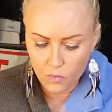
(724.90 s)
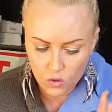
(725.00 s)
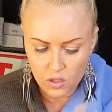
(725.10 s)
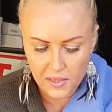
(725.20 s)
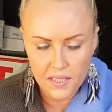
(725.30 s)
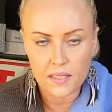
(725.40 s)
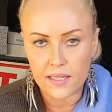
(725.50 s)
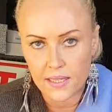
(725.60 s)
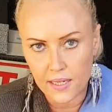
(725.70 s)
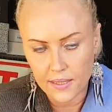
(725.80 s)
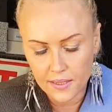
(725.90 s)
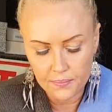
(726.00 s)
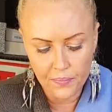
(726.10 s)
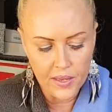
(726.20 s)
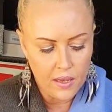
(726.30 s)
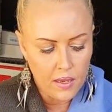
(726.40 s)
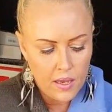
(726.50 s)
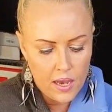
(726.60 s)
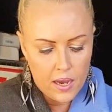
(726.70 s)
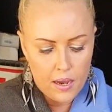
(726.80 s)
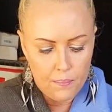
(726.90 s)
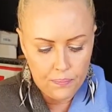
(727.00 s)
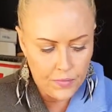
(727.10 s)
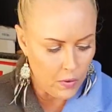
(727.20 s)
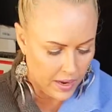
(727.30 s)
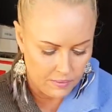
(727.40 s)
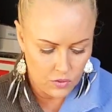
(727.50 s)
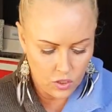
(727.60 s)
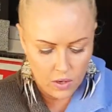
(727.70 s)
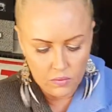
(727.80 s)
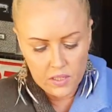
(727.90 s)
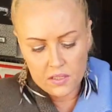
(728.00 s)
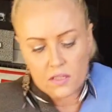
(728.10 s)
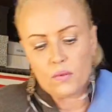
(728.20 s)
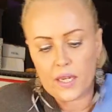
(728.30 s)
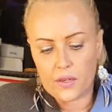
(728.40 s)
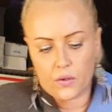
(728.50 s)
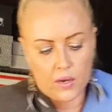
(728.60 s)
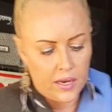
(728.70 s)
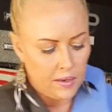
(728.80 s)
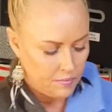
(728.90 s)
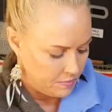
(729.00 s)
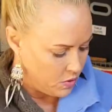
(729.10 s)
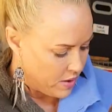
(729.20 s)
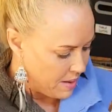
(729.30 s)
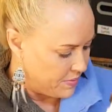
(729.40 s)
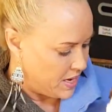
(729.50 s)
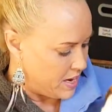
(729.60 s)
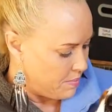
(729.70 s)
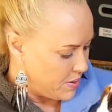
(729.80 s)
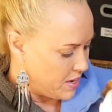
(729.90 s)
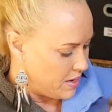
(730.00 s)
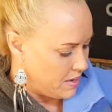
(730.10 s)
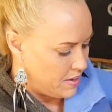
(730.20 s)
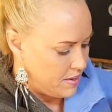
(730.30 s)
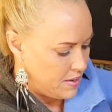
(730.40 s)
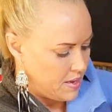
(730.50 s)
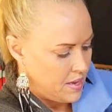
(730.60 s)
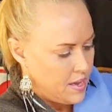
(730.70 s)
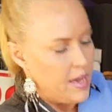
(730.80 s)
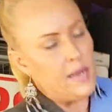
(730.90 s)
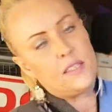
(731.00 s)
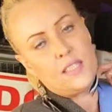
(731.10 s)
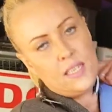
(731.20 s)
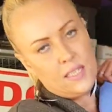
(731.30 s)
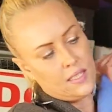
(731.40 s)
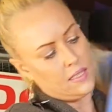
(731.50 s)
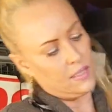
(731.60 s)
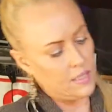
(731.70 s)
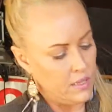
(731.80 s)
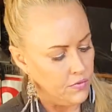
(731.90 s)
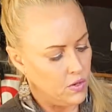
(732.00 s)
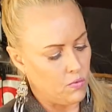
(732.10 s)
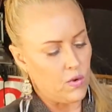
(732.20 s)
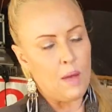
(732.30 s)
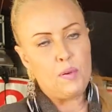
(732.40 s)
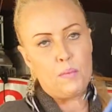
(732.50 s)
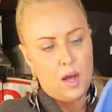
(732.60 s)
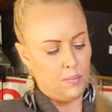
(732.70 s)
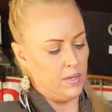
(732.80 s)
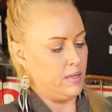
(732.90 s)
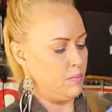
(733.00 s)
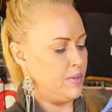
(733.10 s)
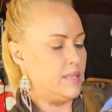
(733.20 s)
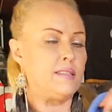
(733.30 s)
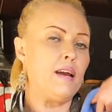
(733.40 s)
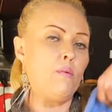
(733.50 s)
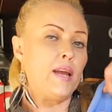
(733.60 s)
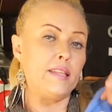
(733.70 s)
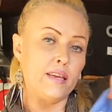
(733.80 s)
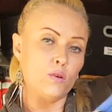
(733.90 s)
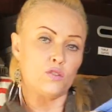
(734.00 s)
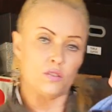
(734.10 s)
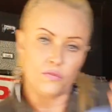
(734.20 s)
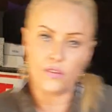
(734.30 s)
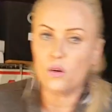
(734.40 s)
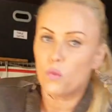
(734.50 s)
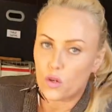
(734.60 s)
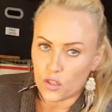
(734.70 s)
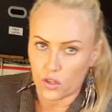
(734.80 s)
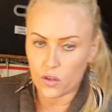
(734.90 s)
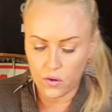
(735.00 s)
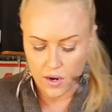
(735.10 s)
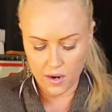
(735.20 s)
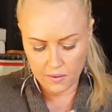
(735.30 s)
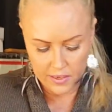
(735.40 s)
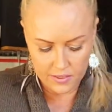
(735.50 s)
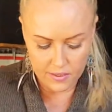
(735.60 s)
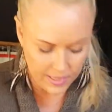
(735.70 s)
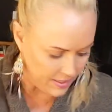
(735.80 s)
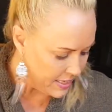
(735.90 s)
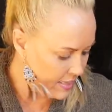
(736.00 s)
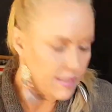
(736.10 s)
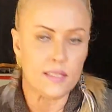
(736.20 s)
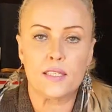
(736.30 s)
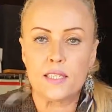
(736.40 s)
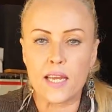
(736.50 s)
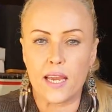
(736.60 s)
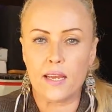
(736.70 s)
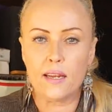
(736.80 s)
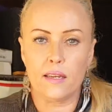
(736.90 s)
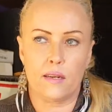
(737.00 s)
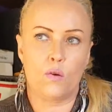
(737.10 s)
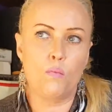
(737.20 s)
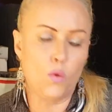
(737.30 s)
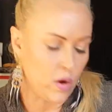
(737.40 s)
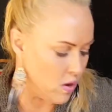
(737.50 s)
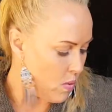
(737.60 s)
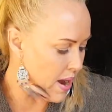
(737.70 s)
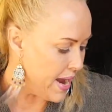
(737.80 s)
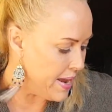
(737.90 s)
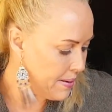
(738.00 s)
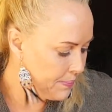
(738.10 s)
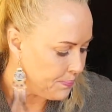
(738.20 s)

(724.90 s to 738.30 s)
Also makes it taste nice. Okay, so this is what I do. I grab the guinea pig, and it's easiest if you wrap them up a little bit. That way they also feel more secure. They tend to stay a little more quiet.